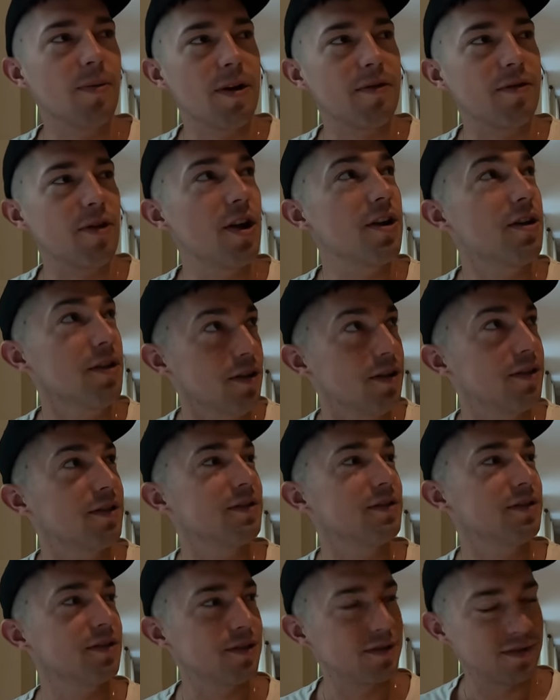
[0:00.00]
my friend.
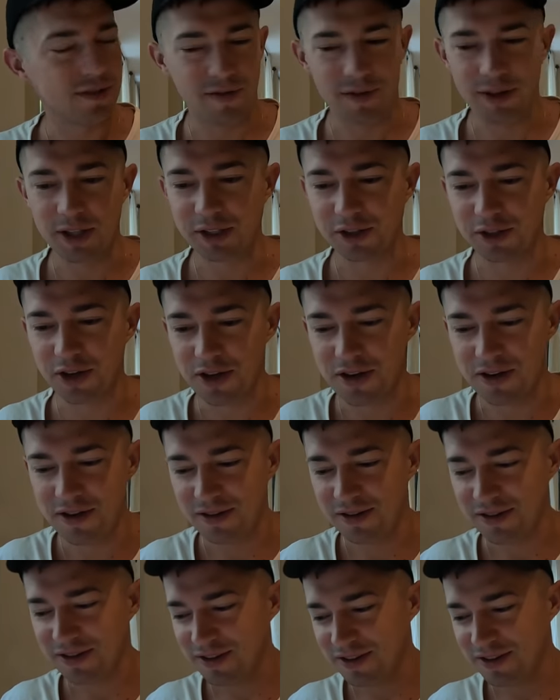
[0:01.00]
Everything's good?